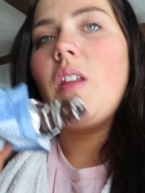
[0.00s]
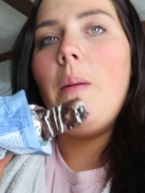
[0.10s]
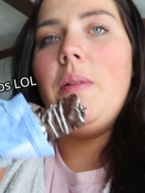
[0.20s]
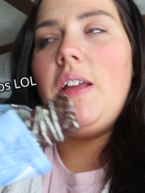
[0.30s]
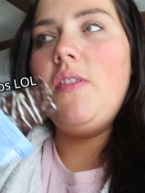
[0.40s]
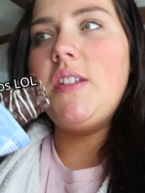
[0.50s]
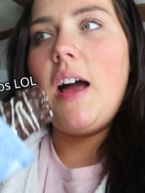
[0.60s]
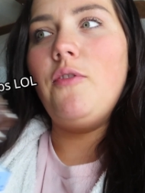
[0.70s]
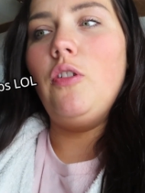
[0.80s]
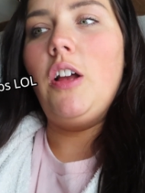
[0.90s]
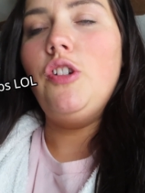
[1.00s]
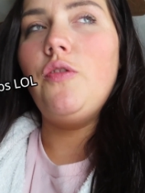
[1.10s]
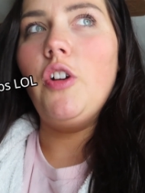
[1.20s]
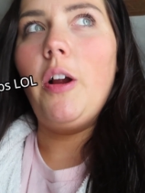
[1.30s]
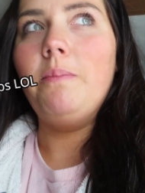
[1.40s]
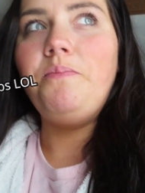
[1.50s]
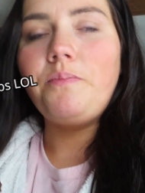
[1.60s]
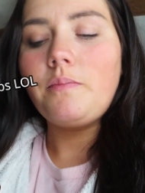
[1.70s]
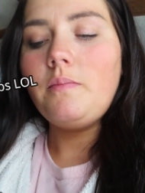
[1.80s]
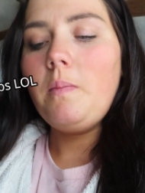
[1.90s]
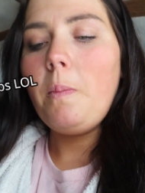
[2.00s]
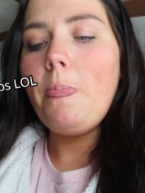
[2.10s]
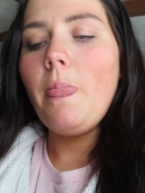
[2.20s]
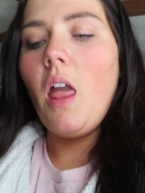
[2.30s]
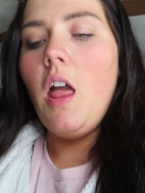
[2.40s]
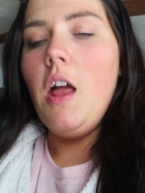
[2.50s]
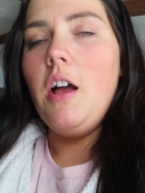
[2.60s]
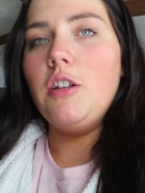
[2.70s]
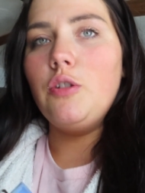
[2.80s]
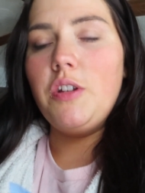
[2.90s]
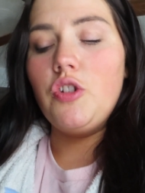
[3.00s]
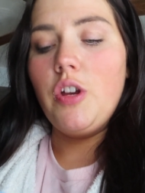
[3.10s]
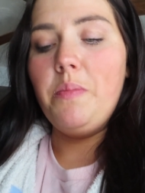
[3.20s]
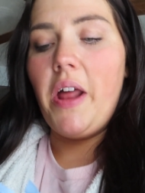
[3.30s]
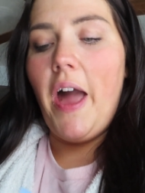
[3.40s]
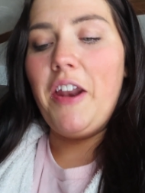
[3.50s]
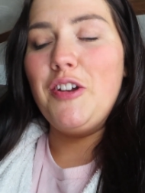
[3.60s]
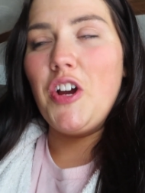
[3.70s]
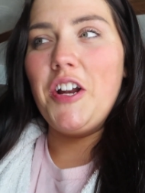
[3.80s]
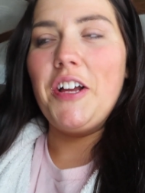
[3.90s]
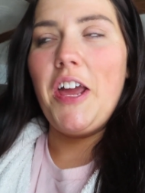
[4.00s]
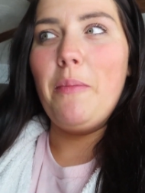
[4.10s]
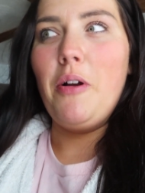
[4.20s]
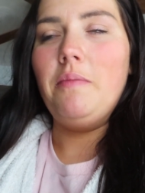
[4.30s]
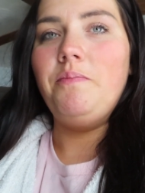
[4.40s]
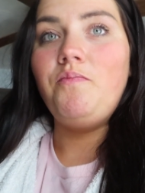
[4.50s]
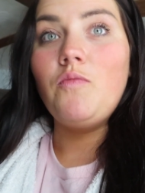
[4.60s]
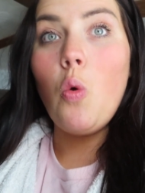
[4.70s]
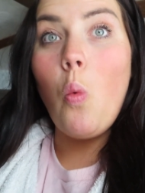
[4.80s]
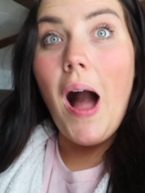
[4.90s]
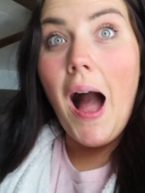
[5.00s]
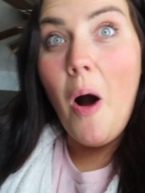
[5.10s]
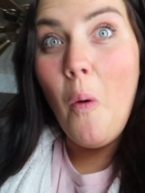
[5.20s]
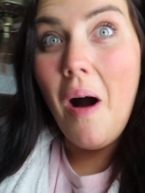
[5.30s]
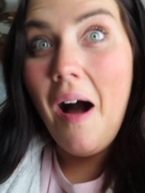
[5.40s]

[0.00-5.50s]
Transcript: I'm gonna eat this after lunch for a sweet treat, but I had to try it on camera. Wow.